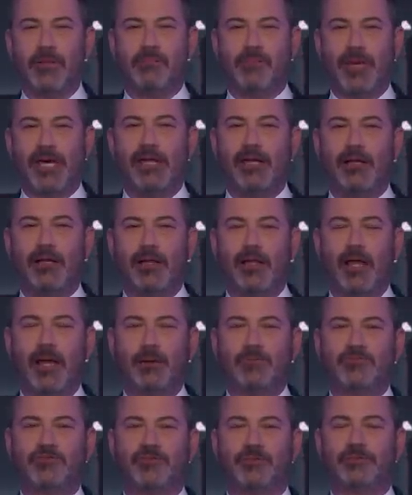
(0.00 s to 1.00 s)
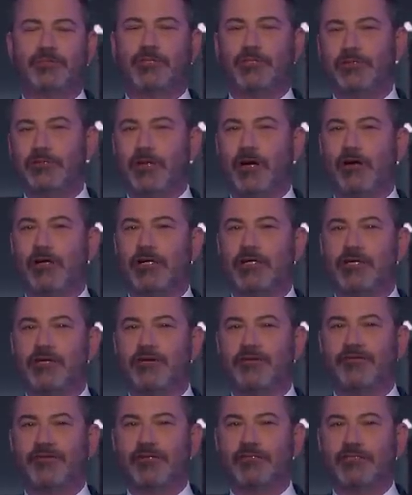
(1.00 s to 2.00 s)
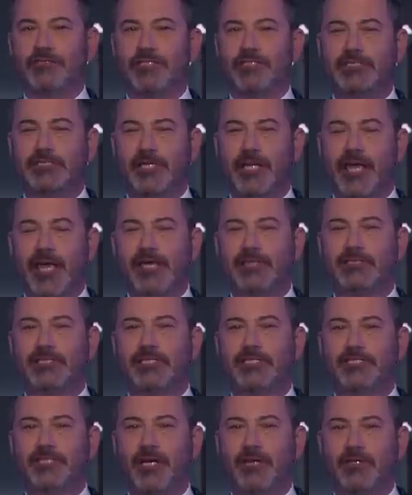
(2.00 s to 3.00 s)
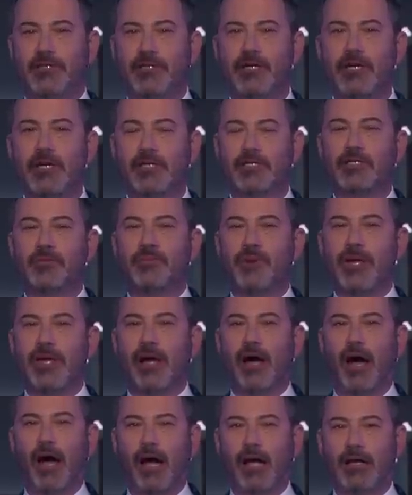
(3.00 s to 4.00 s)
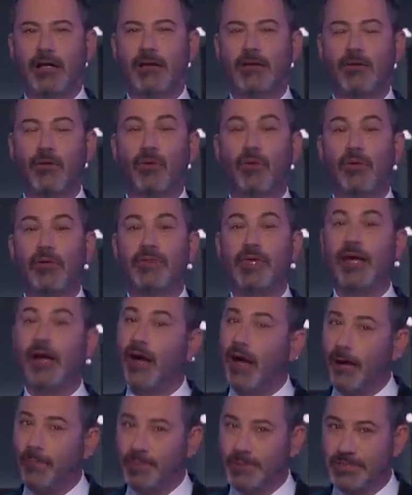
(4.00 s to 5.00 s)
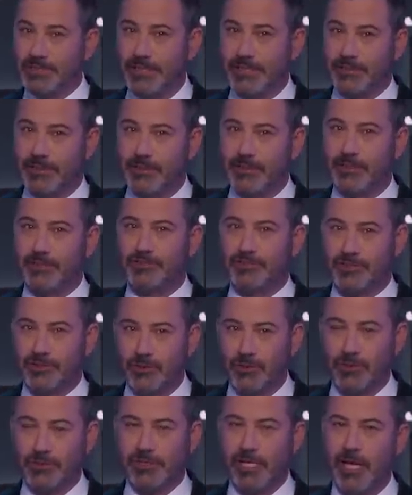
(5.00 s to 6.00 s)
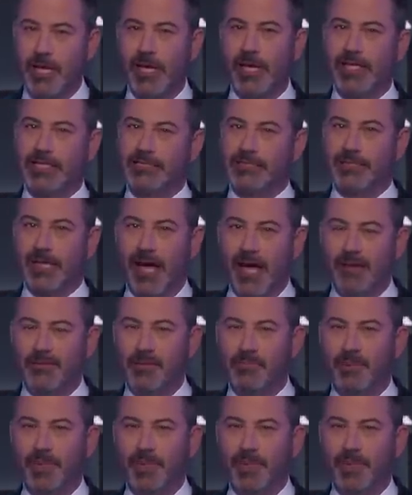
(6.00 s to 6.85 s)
pit alums from two noted universities against each other to bring honor or the opposite to their schools. It's time to